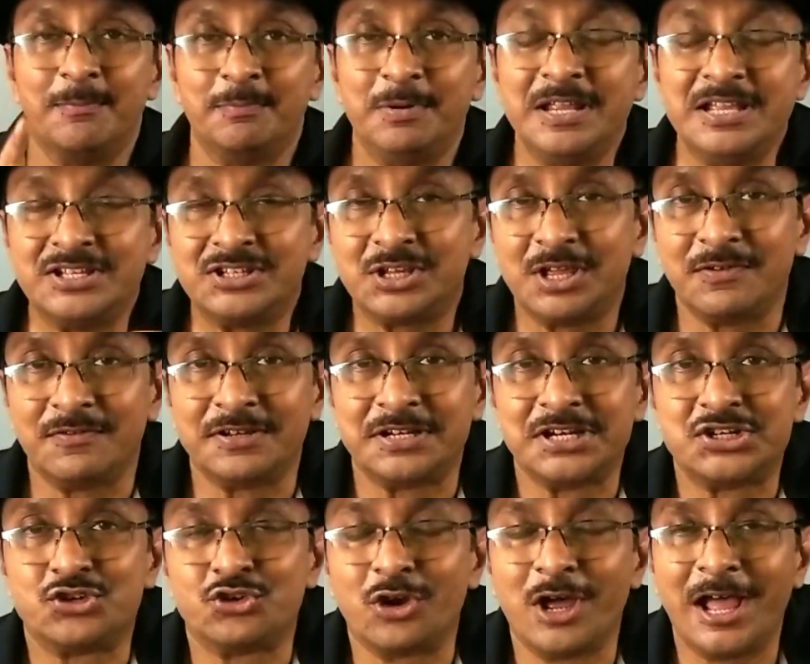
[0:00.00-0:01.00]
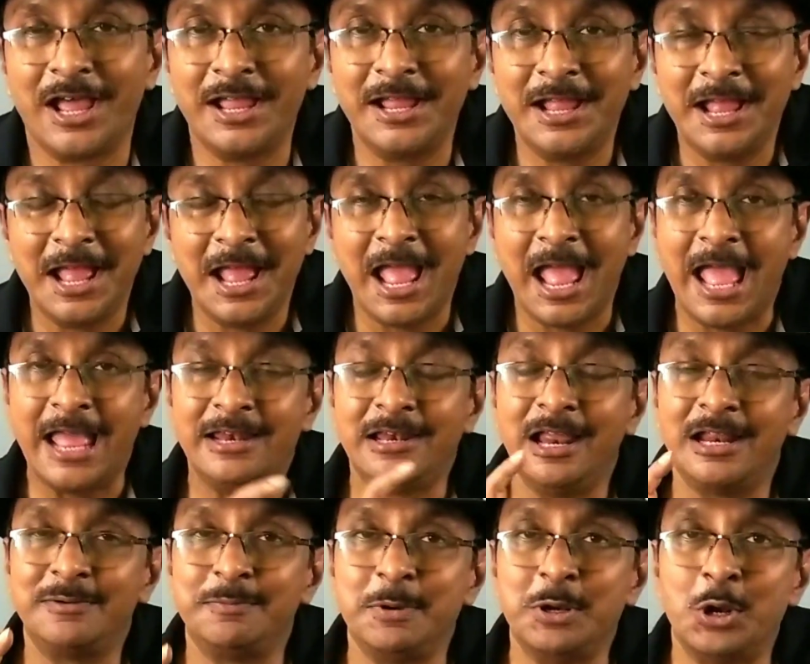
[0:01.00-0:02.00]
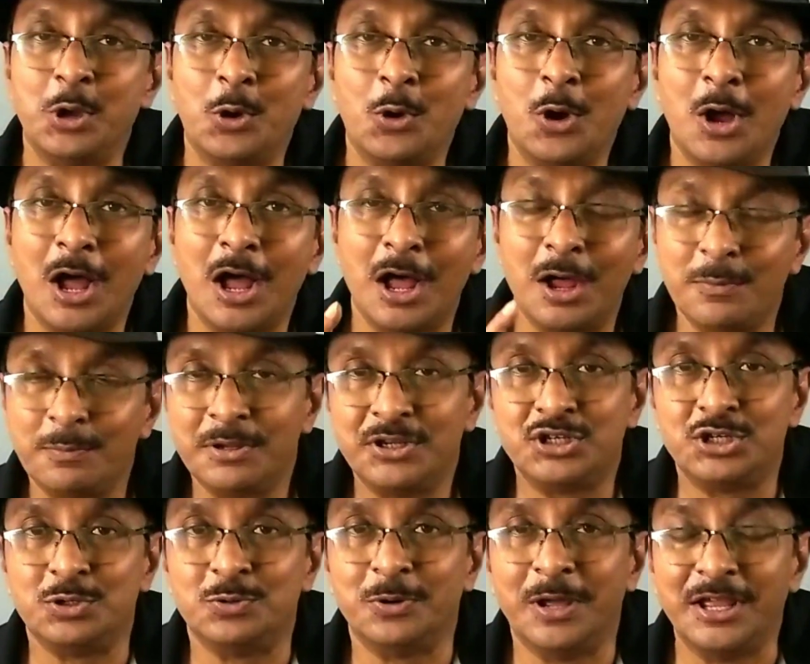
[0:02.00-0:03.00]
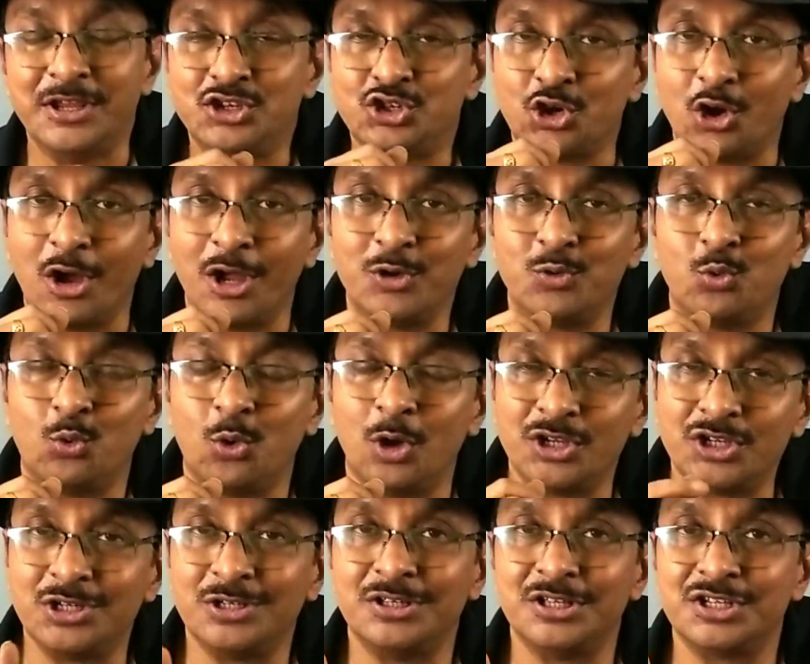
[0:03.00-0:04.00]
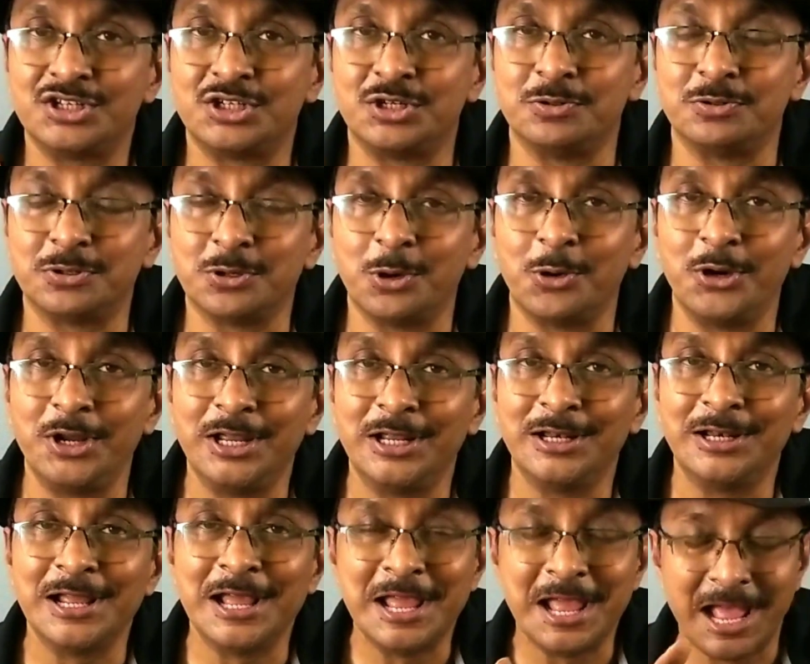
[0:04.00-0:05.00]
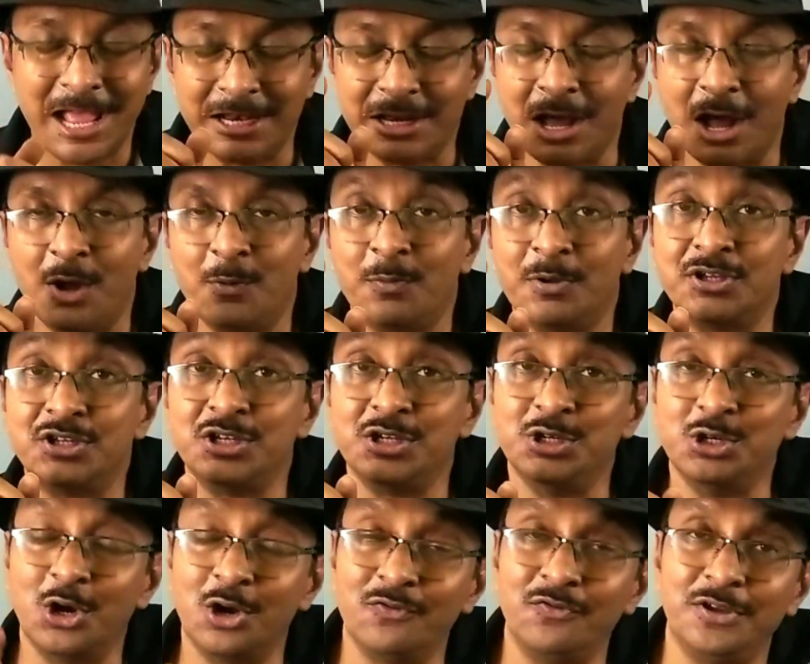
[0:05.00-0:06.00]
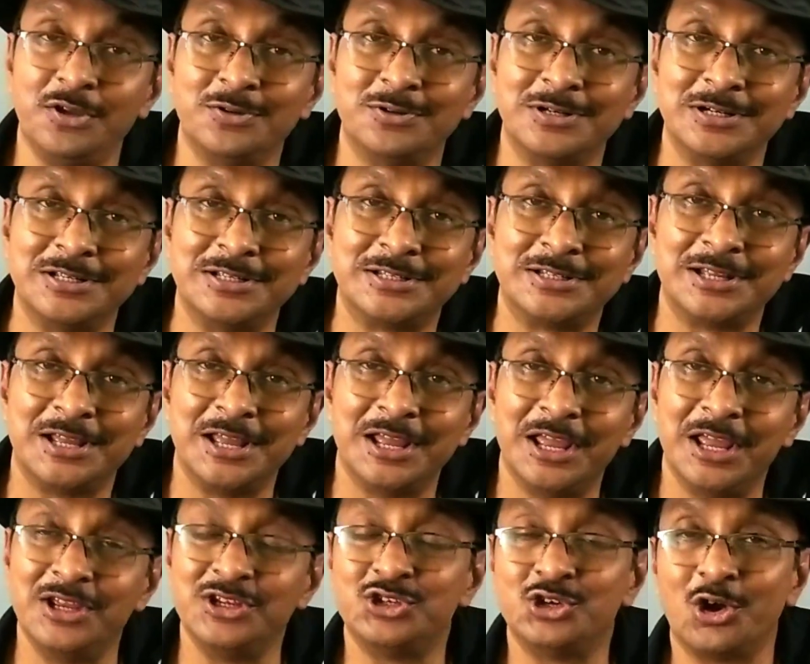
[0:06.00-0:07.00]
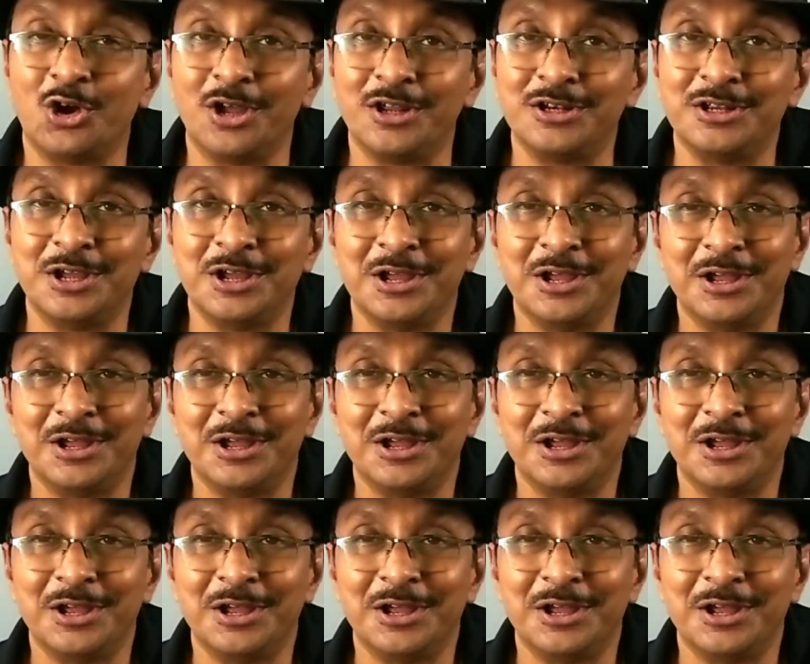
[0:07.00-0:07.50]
Please give it a try and let me know how much you enjoyed watching this tutorial and how much your viewers enjoyed